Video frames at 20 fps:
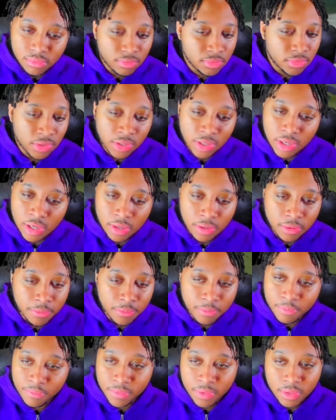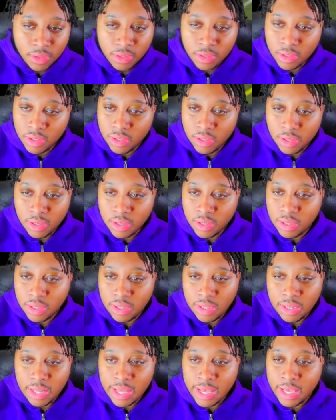Yo.
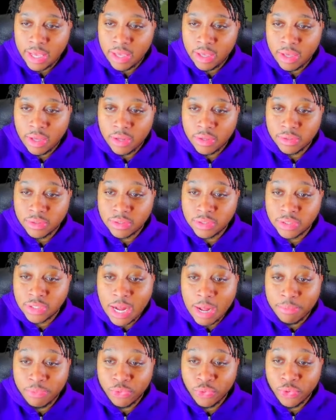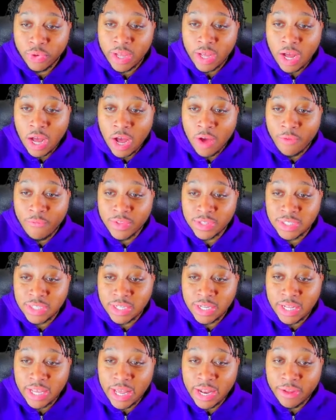Like yo, top three offense
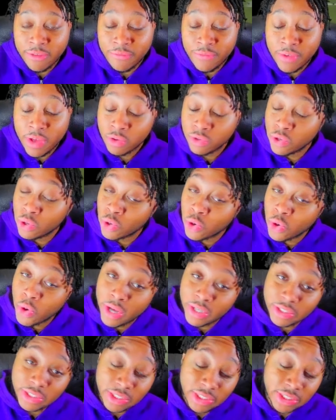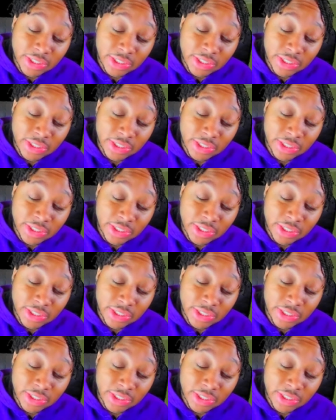in the NFL, no question.